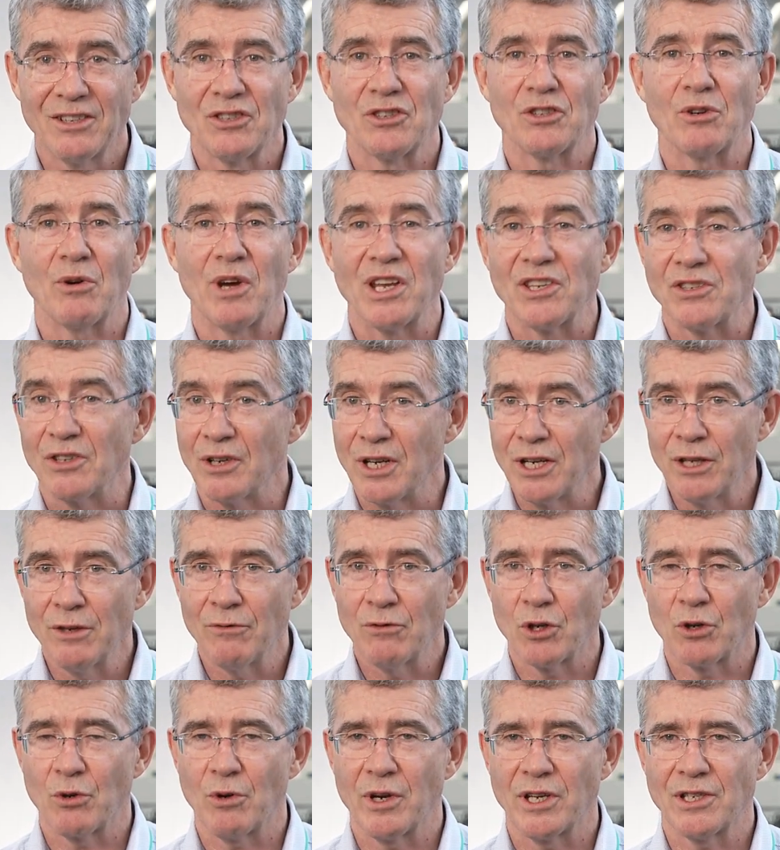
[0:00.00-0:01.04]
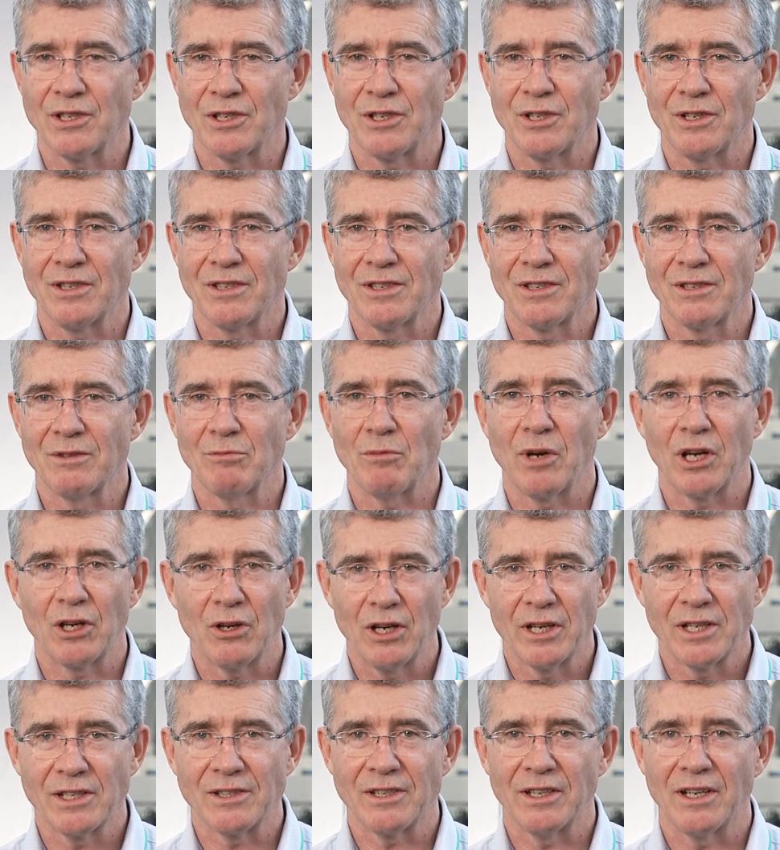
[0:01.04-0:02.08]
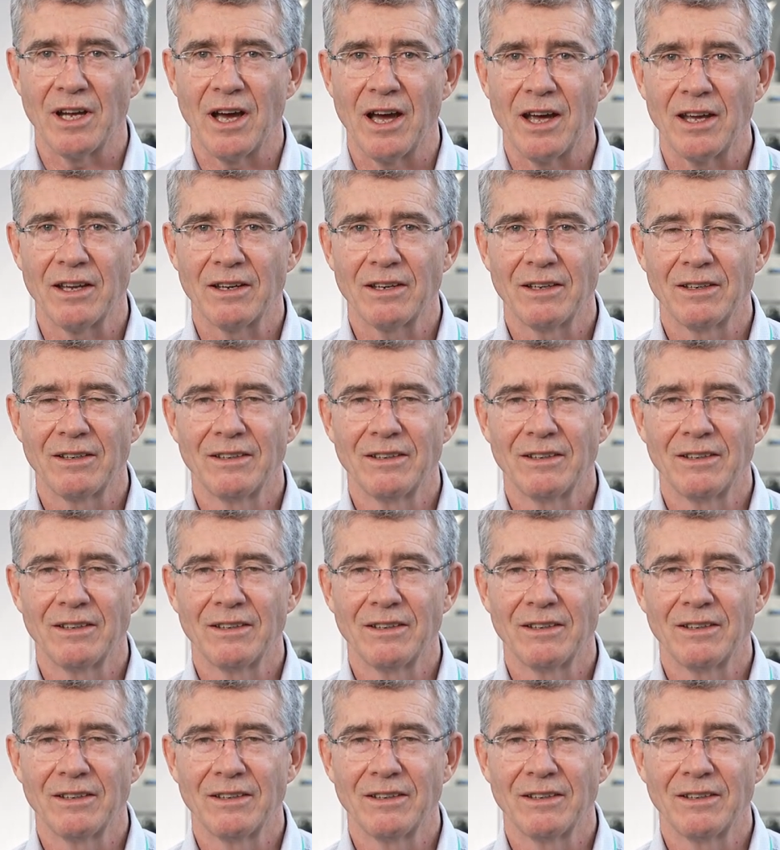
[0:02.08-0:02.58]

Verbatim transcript: to answer any of your questions, my colleagues and I,